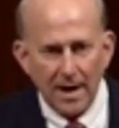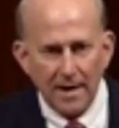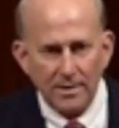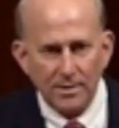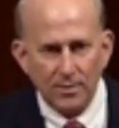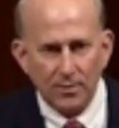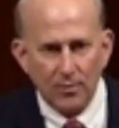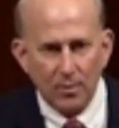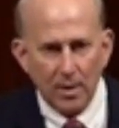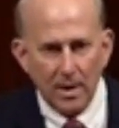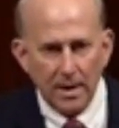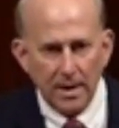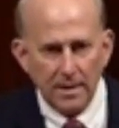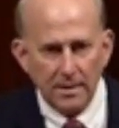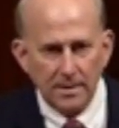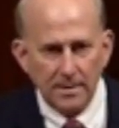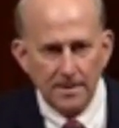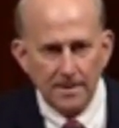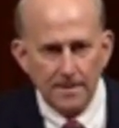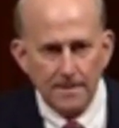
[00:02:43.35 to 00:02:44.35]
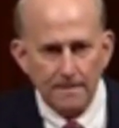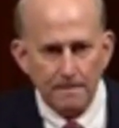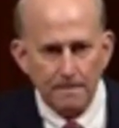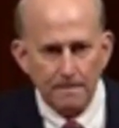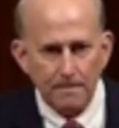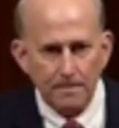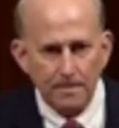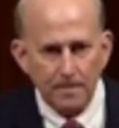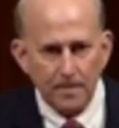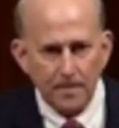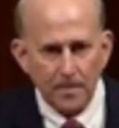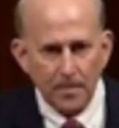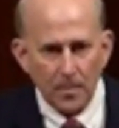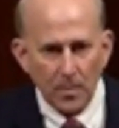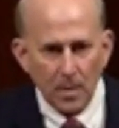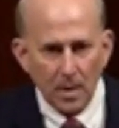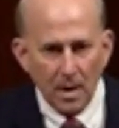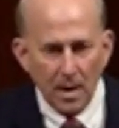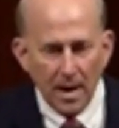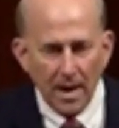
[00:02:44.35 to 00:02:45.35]
And there is nothing
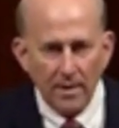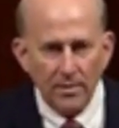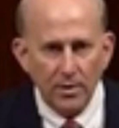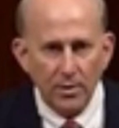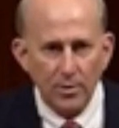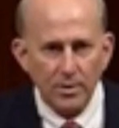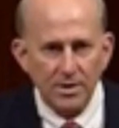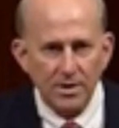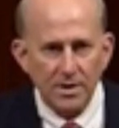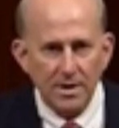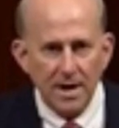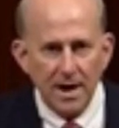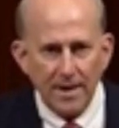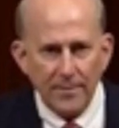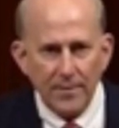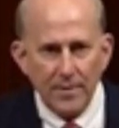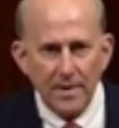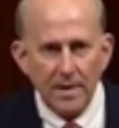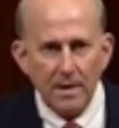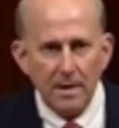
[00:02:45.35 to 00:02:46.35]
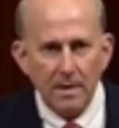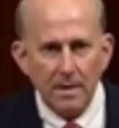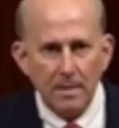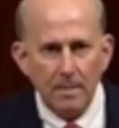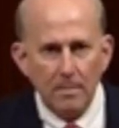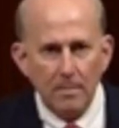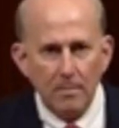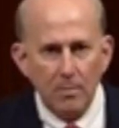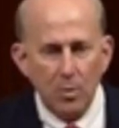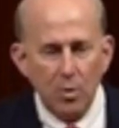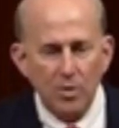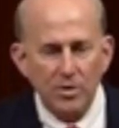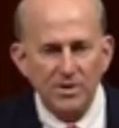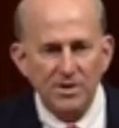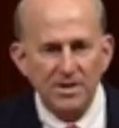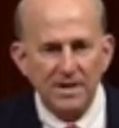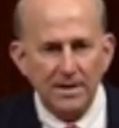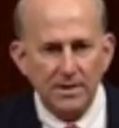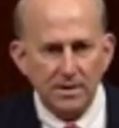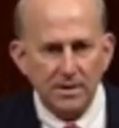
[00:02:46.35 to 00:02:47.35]
more senseless and
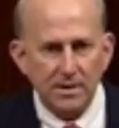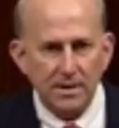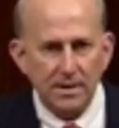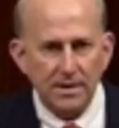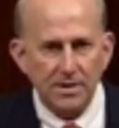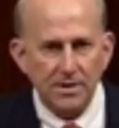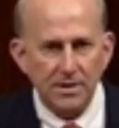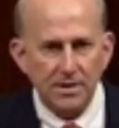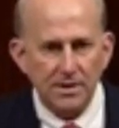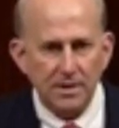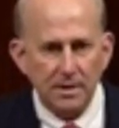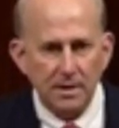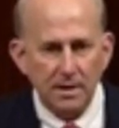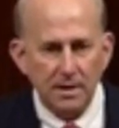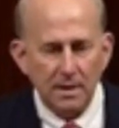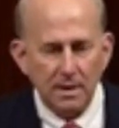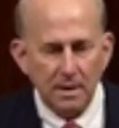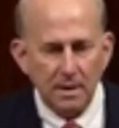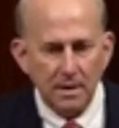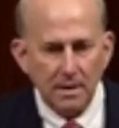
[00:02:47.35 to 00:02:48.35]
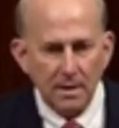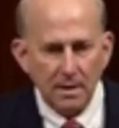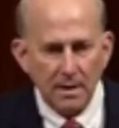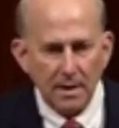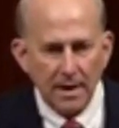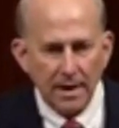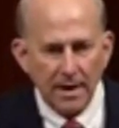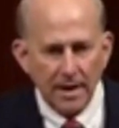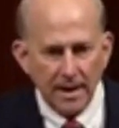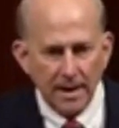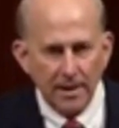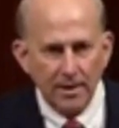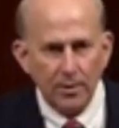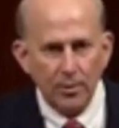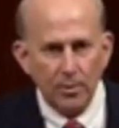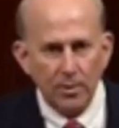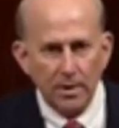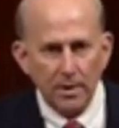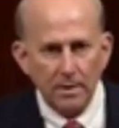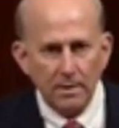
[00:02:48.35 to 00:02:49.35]
ignorant, and I don't
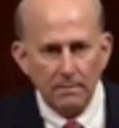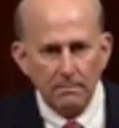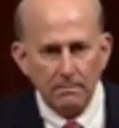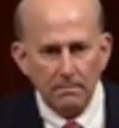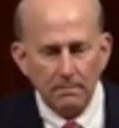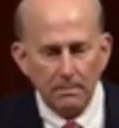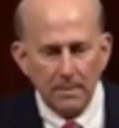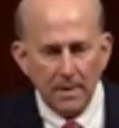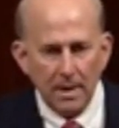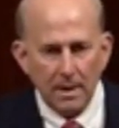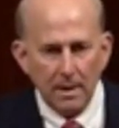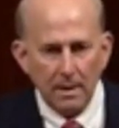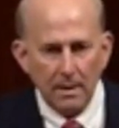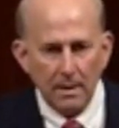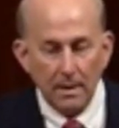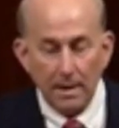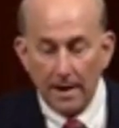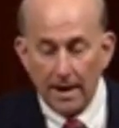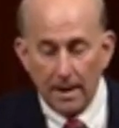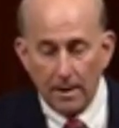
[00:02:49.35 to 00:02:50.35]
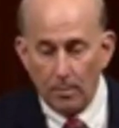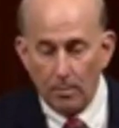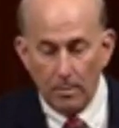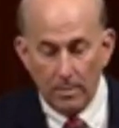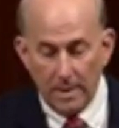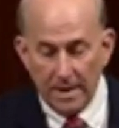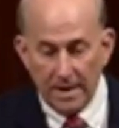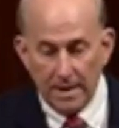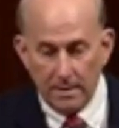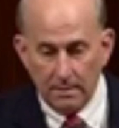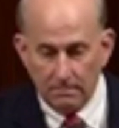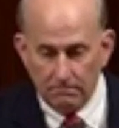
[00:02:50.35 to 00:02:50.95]
mean that mean-spirited.